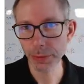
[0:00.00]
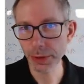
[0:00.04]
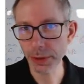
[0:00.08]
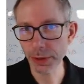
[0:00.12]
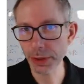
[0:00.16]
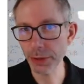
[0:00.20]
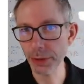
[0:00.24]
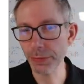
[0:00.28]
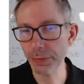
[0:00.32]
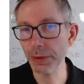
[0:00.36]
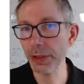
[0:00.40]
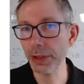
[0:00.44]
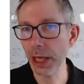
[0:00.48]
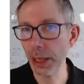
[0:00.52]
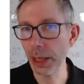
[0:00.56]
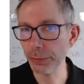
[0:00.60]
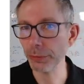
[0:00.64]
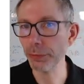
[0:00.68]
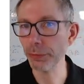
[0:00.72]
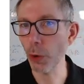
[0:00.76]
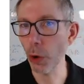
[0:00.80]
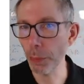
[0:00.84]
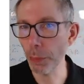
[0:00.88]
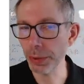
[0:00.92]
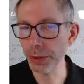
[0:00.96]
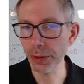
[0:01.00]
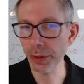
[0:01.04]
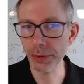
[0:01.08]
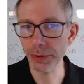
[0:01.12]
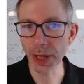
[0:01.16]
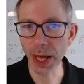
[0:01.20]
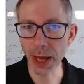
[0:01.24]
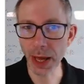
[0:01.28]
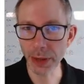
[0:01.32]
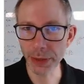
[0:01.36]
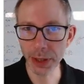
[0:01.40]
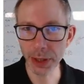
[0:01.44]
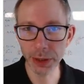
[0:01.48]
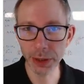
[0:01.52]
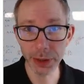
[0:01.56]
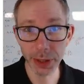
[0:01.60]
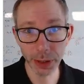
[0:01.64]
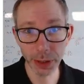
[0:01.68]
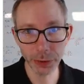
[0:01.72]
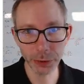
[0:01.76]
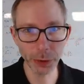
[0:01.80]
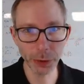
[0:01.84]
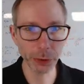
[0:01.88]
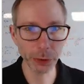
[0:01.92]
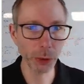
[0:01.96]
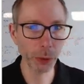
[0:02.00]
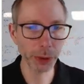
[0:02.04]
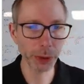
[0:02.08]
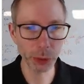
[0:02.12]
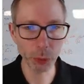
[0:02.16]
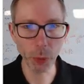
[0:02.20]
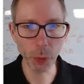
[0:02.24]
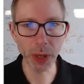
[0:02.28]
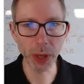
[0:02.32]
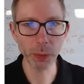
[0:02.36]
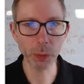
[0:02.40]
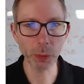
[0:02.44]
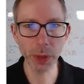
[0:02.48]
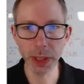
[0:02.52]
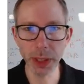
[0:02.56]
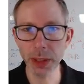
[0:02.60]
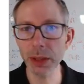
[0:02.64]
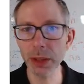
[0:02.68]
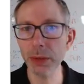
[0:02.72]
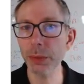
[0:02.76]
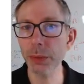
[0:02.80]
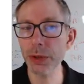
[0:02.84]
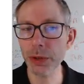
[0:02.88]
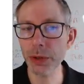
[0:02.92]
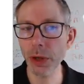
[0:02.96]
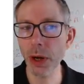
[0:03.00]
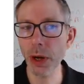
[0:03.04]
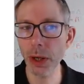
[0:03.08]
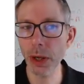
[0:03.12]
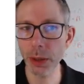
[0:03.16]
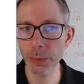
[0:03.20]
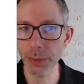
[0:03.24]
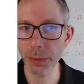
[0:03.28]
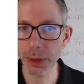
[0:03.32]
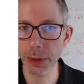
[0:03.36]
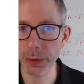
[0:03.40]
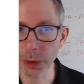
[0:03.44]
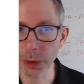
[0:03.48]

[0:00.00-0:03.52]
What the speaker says: different types of openness are there? There's not only one way in which economies